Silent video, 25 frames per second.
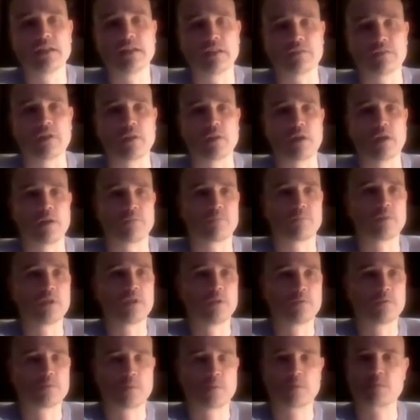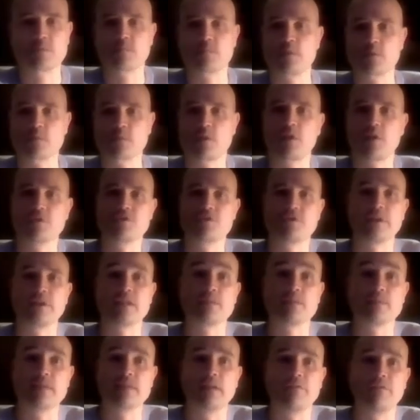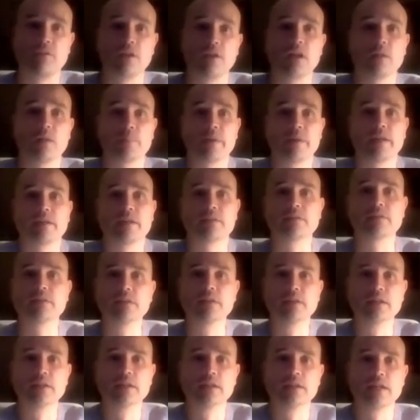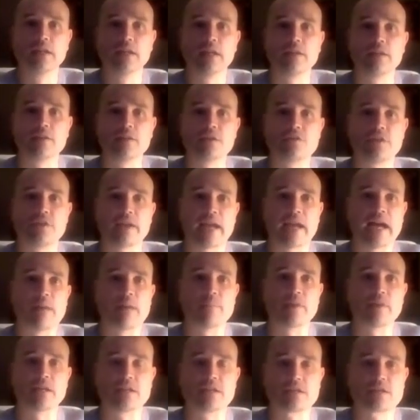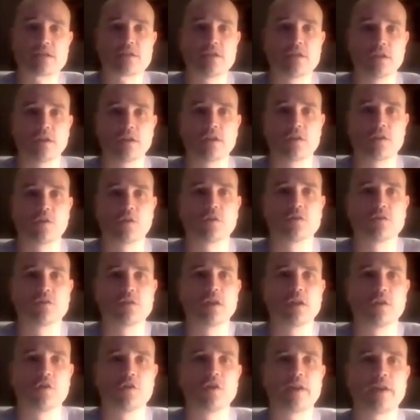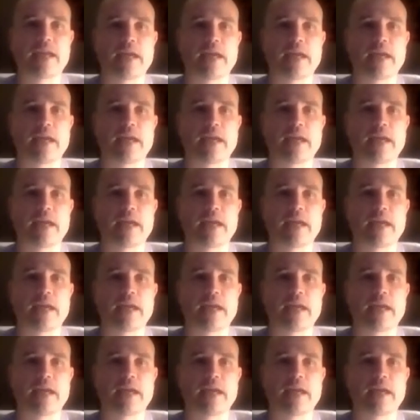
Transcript: a lot of I suppose contradicting himself a little bit in, this regard, but it's still a good a good